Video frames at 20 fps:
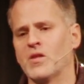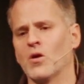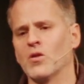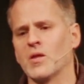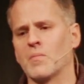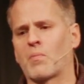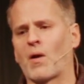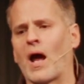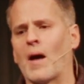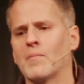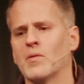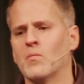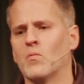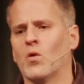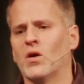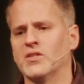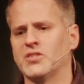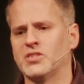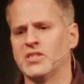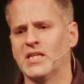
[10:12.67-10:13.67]
The only
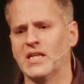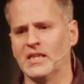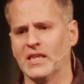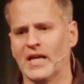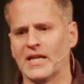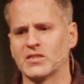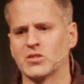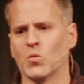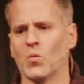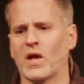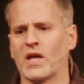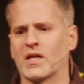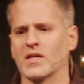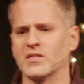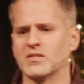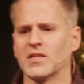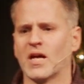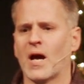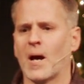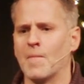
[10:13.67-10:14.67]
problem was she didn't like to
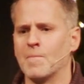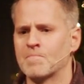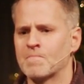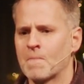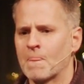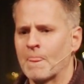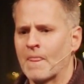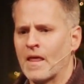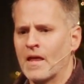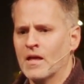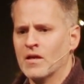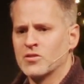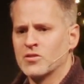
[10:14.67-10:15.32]
wake us up.